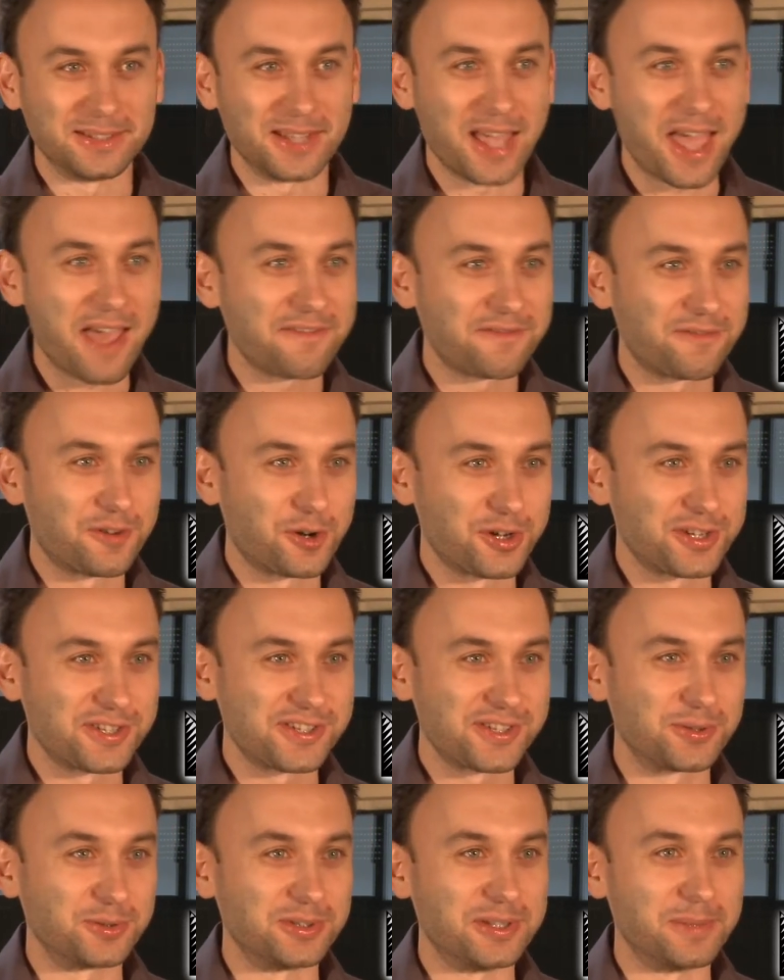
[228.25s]

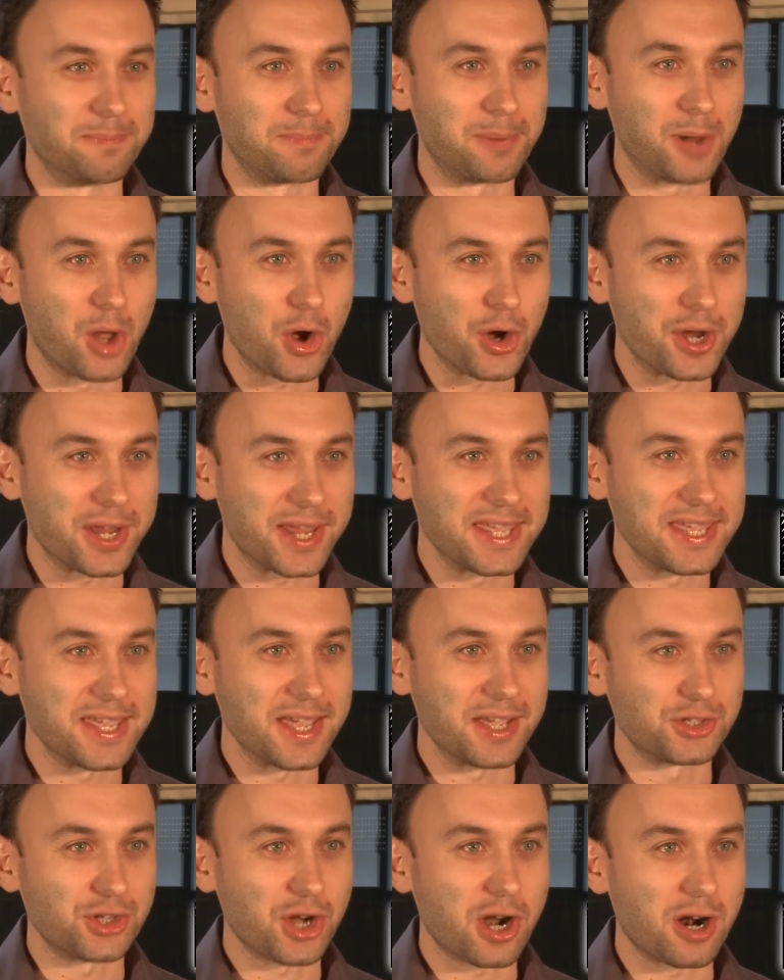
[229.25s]
efforts to deploy
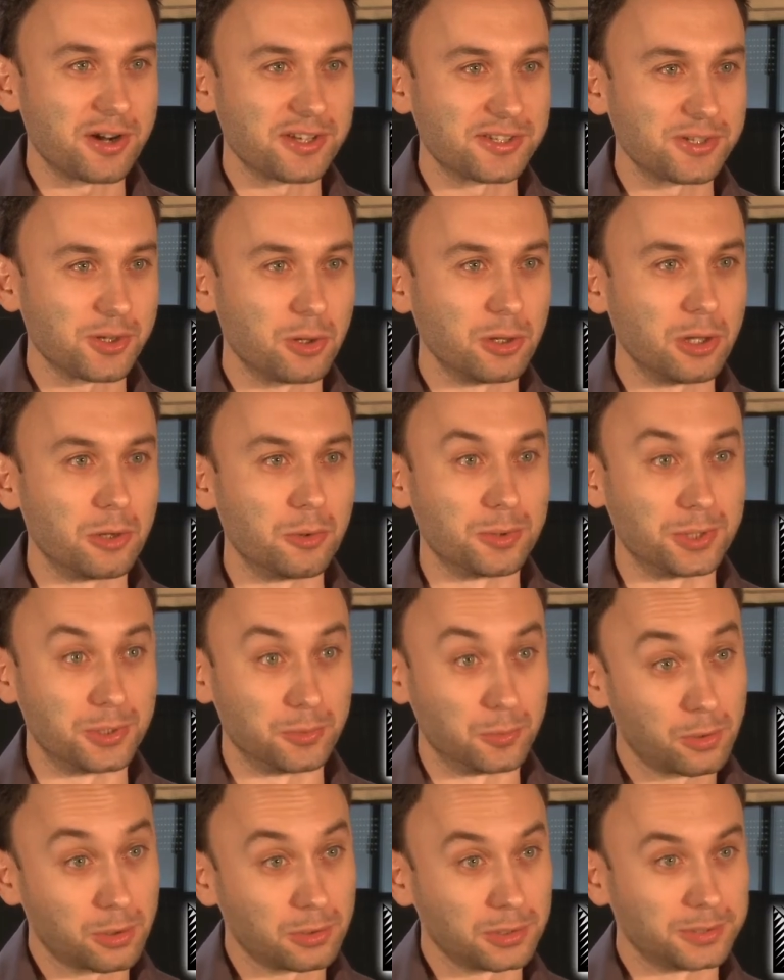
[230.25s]
EHRs all over the
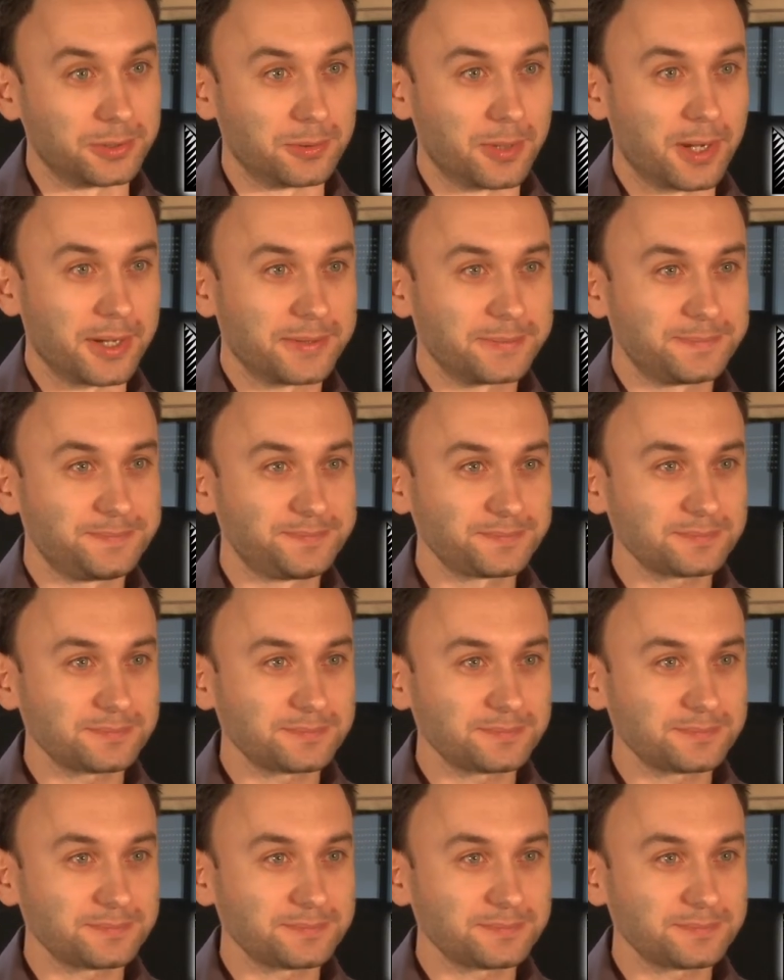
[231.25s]
world, right?